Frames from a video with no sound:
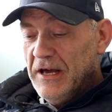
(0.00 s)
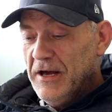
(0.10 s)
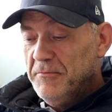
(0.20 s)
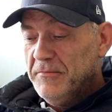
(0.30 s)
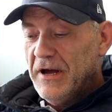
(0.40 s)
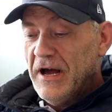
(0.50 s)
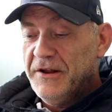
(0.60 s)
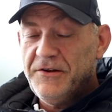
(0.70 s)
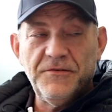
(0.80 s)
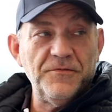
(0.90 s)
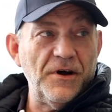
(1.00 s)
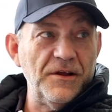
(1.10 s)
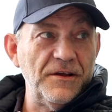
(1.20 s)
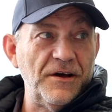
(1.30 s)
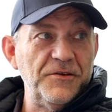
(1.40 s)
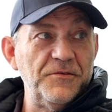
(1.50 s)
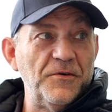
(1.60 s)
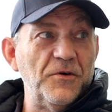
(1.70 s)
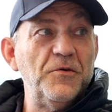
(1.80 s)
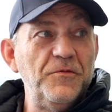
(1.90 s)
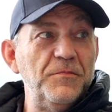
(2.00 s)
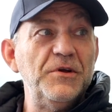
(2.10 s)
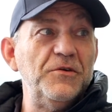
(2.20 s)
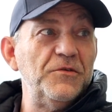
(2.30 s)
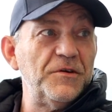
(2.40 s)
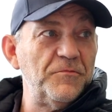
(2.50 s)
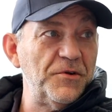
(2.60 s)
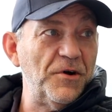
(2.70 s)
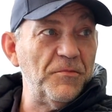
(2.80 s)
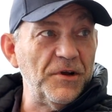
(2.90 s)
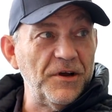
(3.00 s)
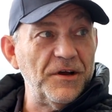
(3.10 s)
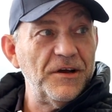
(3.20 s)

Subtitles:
Who have you been using predominantly?